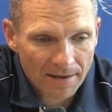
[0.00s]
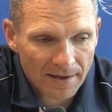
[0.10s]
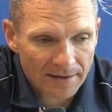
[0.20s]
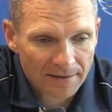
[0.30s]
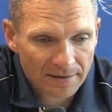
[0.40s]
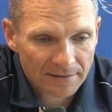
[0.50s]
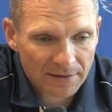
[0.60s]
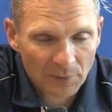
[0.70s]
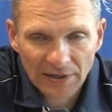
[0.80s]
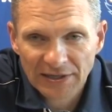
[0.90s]
And, uh,
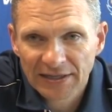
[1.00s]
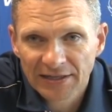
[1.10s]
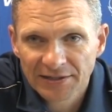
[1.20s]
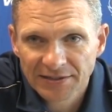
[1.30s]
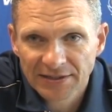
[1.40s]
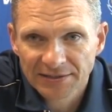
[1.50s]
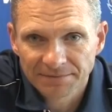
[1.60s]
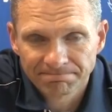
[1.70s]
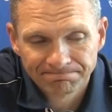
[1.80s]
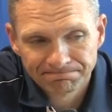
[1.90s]
and we didn't get it done.
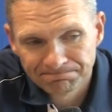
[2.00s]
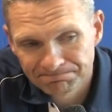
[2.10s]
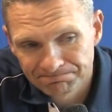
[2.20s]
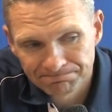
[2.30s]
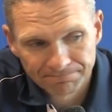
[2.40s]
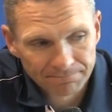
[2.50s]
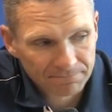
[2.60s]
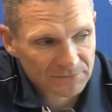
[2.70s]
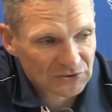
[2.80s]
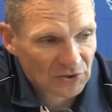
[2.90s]

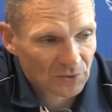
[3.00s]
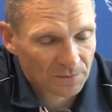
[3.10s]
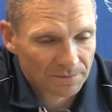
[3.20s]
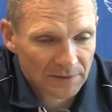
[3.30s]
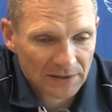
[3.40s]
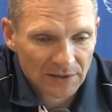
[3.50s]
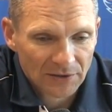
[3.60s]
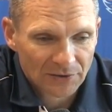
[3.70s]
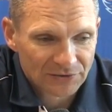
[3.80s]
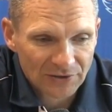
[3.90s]
So
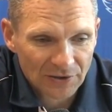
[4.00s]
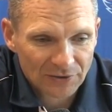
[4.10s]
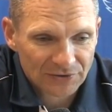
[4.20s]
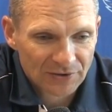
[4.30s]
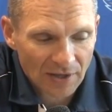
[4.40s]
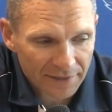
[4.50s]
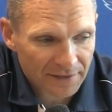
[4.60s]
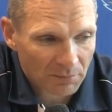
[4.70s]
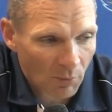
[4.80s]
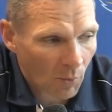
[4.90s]
there's, there's
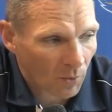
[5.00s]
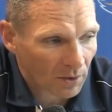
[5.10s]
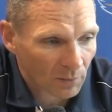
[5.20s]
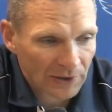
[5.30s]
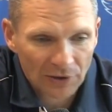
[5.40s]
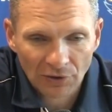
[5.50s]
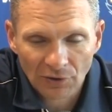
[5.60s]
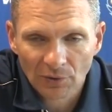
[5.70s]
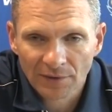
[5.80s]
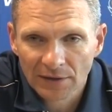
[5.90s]
nothing more we can
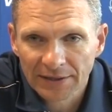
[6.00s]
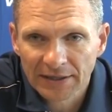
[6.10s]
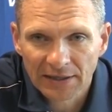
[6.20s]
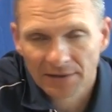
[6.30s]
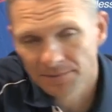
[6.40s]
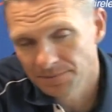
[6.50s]
do in the league.